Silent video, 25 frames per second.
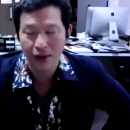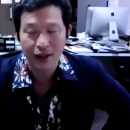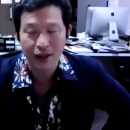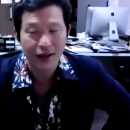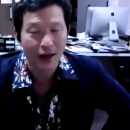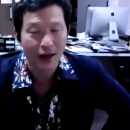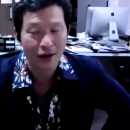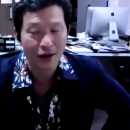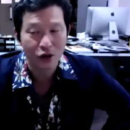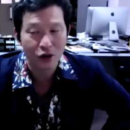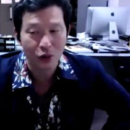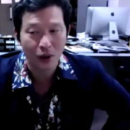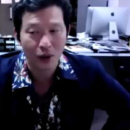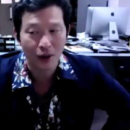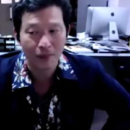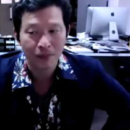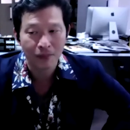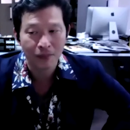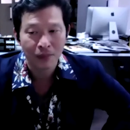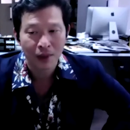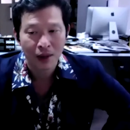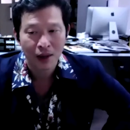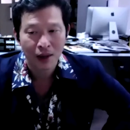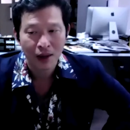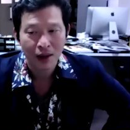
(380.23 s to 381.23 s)
necktie as well.
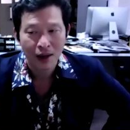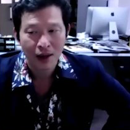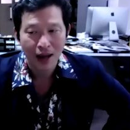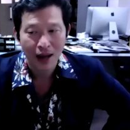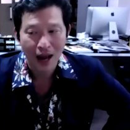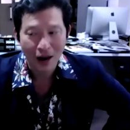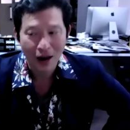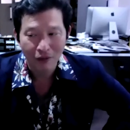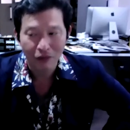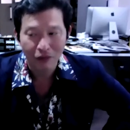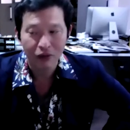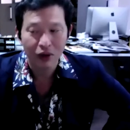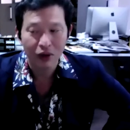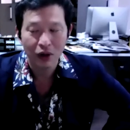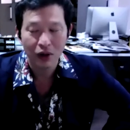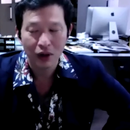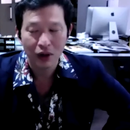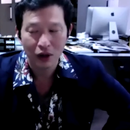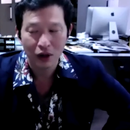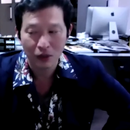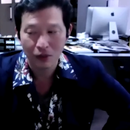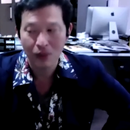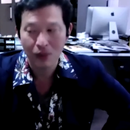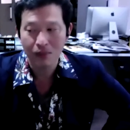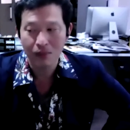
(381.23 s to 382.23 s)
Every
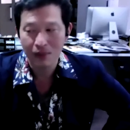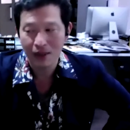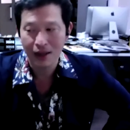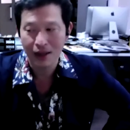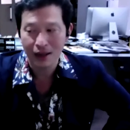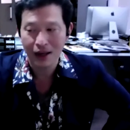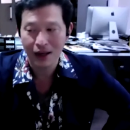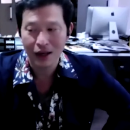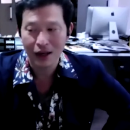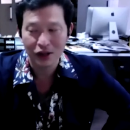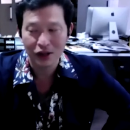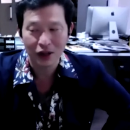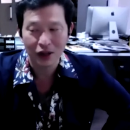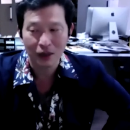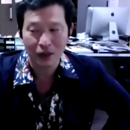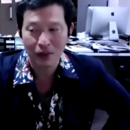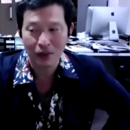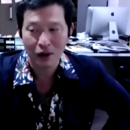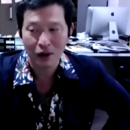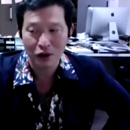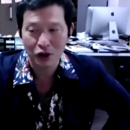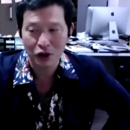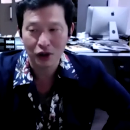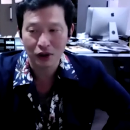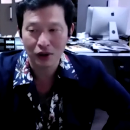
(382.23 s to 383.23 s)
human being has a
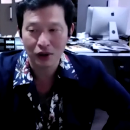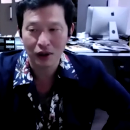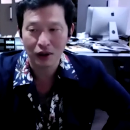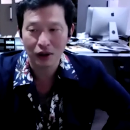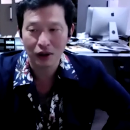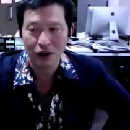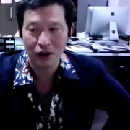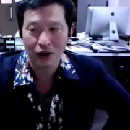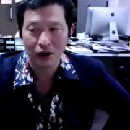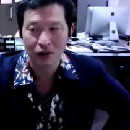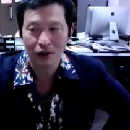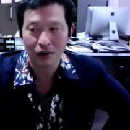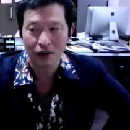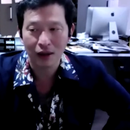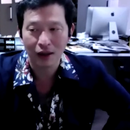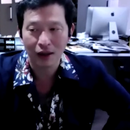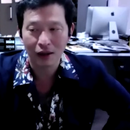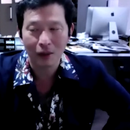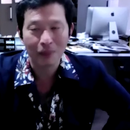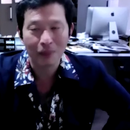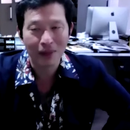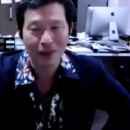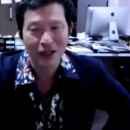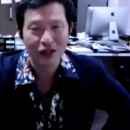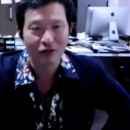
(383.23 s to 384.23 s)
compulsion to look like
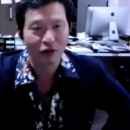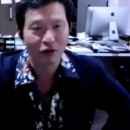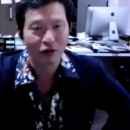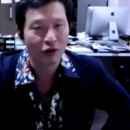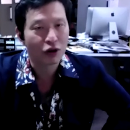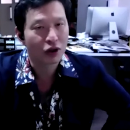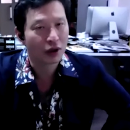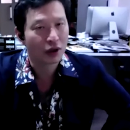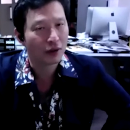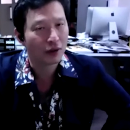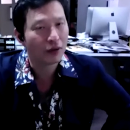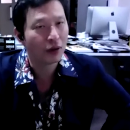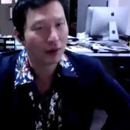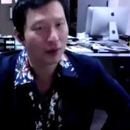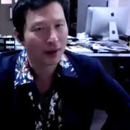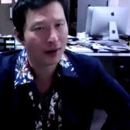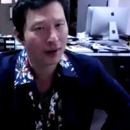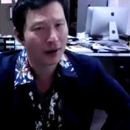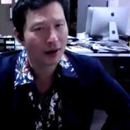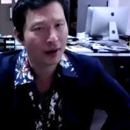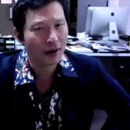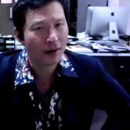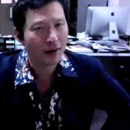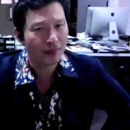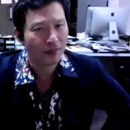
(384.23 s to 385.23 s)
the best version of who
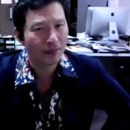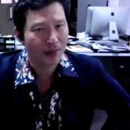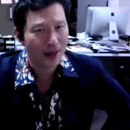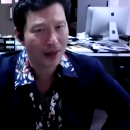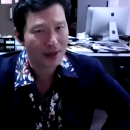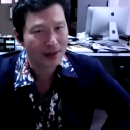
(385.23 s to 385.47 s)
they are,